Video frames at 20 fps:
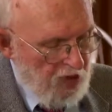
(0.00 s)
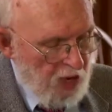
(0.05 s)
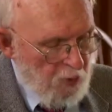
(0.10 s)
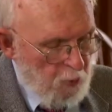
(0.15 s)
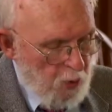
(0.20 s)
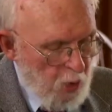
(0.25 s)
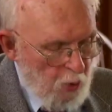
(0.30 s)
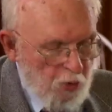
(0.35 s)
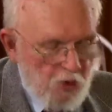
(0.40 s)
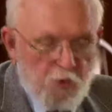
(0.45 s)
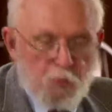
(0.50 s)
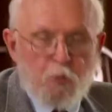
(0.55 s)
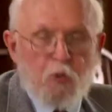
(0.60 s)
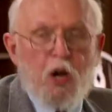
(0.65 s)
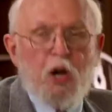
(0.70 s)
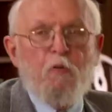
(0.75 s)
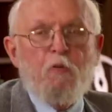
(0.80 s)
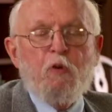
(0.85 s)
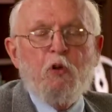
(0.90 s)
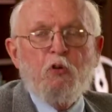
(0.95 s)
end, we always
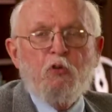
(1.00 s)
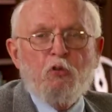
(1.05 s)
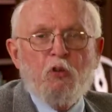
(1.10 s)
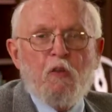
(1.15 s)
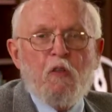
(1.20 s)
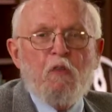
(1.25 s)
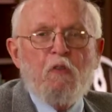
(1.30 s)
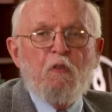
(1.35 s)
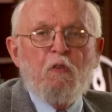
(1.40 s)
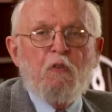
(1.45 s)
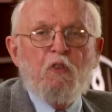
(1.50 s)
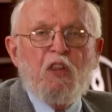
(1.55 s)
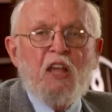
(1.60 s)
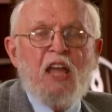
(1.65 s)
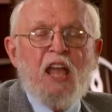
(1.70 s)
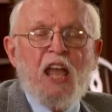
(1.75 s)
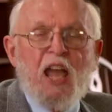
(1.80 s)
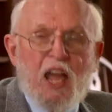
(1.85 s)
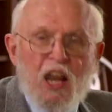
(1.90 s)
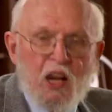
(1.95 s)
pray for you, so that
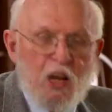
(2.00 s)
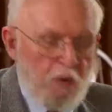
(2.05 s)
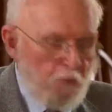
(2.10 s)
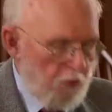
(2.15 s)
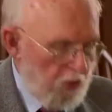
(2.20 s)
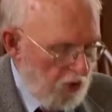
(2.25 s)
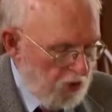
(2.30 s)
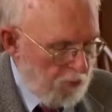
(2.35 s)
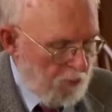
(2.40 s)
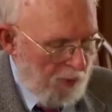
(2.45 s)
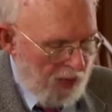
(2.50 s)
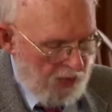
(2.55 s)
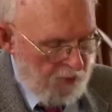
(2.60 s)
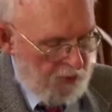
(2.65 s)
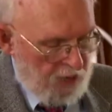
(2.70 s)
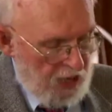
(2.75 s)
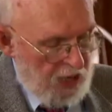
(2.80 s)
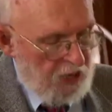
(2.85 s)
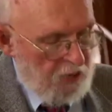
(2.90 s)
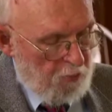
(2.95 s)
the end of this path,
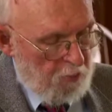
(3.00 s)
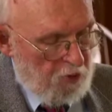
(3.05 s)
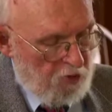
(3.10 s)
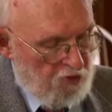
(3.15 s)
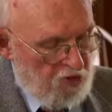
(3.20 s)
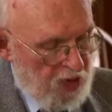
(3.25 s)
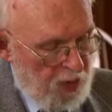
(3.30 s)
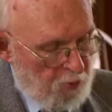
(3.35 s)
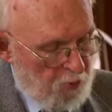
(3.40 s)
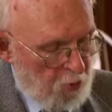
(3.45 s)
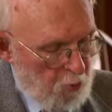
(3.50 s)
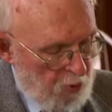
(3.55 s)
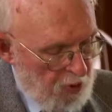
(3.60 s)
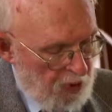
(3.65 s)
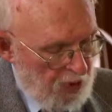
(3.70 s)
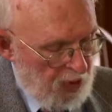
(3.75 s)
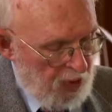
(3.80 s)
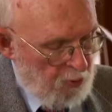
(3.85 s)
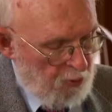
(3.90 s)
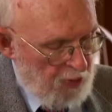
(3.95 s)
the end of the chapter we're
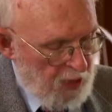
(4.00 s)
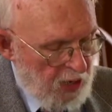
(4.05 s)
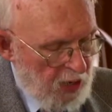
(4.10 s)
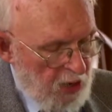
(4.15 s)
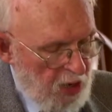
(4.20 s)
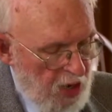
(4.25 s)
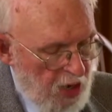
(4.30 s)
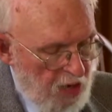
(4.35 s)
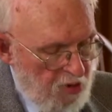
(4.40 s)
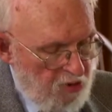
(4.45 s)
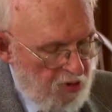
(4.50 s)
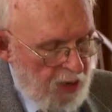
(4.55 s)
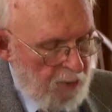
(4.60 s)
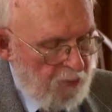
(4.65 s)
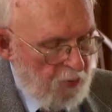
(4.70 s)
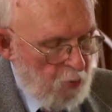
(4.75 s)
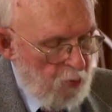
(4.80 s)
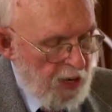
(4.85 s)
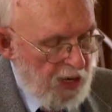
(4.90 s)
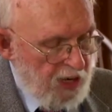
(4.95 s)
dealing with now,
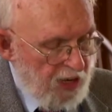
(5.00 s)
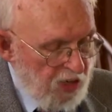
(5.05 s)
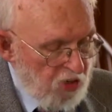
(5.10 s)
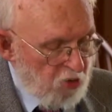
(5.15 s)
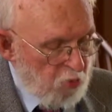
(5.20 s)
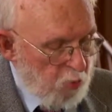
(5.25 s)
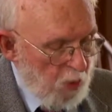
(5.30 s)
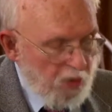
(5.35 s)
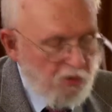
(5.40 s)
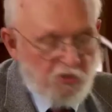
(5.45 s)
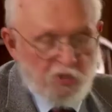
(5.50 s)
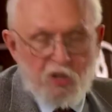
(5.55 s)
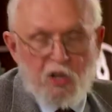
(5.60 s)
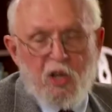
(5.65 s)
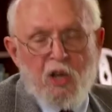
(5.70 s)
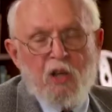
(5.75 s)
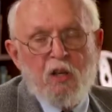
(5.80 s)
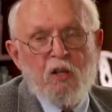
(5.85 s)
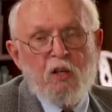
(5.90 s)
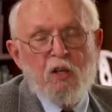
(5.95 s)
chapter one, is once
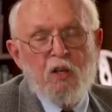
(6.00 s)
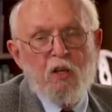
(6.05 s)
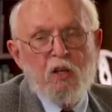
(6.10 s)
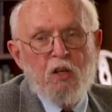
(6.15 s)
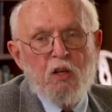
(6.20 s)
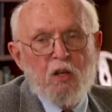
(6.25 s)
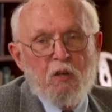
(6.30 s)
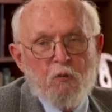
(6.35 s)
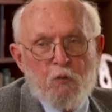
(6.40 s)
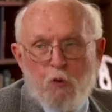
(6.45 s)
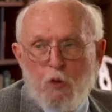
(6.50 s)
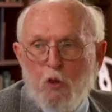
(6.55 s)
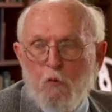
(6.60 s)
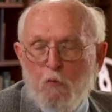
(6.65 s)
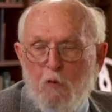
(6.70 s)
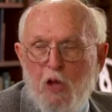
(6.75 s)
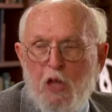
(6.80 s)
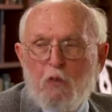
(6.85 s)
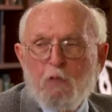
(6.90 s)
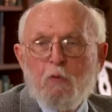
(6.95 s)
again for the
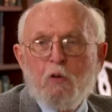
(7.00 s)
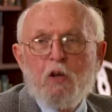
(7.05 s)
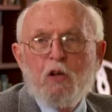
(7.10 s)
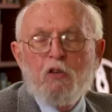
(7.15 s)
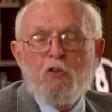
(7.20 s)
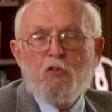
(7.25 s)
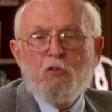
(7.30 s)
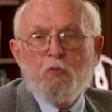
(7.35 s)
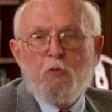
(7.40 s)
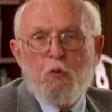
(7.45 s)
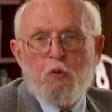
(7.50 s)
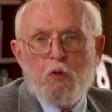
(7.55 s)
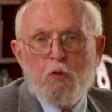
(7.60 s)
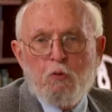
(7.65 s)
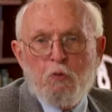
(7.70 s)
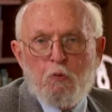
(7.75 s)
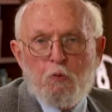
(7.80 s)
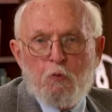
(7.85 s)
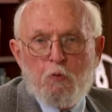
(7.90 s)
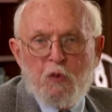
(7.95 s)
faithfulness, for
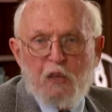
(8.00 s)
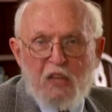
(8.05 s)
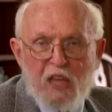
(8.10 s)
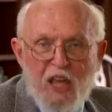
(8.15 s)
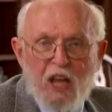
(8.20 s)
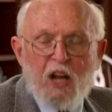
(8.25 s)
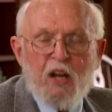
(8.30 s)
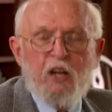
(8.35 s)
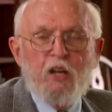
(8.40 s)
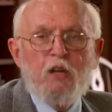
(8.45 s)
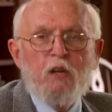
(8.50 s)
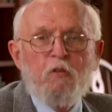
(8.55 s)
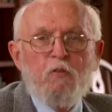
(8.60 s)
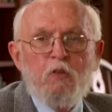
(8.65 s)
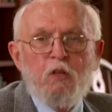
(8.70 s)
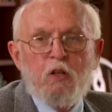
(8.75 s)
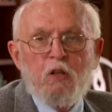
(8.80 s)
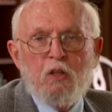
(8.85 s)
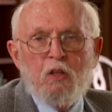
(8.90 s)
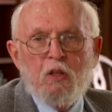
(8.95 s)
the fidelity
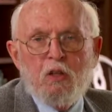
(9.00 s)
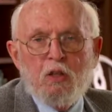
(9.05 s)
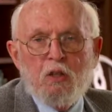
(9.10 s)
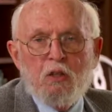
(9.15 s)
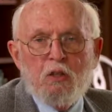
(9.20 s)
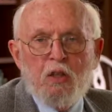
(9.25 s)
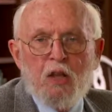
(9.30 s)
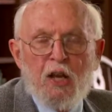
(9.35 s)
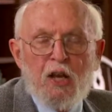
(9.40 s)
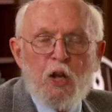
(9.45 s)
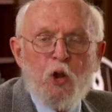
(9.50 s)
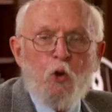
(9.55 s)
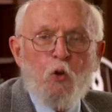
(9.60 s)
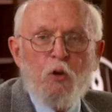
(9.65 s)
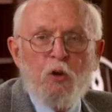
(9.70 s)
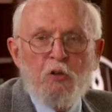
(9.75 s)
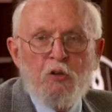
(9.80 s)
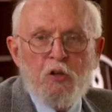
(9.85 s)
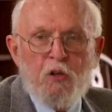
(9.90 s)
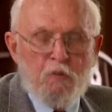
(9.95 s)
of the uh, and
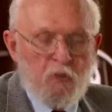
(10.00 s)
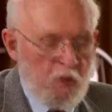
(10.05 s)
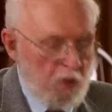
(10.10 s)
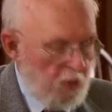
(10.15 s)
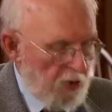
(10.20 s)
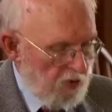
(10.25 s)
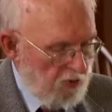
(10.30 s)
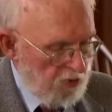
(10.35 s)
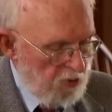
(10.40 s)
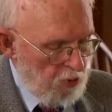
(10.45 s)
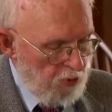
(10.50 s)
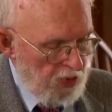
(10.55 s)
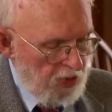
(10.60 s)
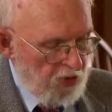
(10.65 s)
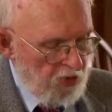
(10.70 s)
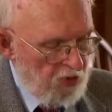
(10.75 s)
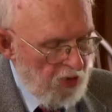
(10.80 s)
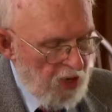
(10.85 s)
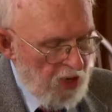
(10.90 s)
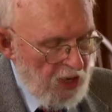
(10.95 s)
loyalty of the
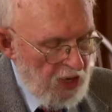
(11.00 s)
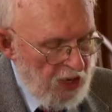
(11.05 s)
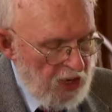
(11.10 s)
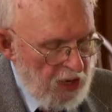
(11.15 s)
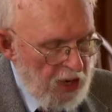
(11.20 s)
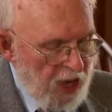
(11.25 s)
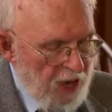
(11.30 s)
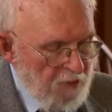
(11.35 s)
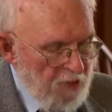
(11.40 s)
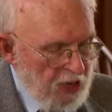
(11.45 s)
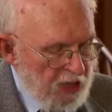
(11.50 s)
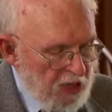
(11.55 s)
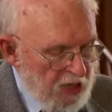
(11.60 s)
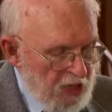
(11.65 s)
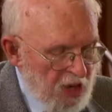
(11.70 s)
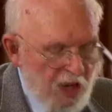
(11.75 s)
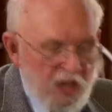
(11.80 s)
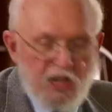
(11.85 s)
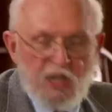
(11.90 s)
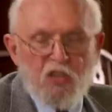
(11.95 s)
Thessalonians. He, having
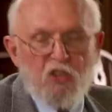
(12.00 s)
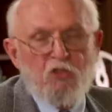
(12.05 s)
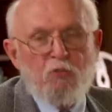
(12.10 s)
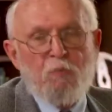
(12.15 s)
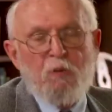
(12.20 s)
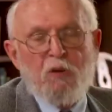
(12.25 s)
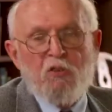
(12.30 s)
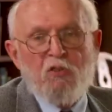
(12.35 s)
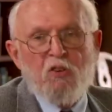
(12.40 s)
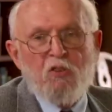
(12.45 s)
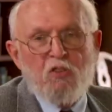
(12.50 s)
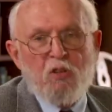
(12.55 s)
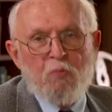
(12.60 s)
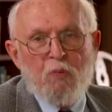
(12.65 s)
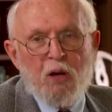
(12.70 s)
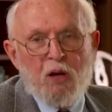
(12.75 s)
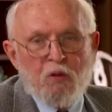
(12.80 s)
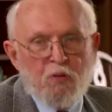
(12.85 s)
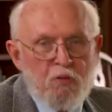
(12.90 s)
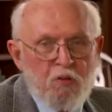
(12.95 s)
done his business
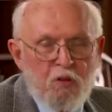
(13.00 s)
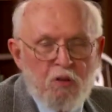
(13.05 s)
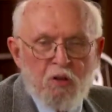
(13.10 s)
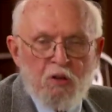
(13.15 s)
about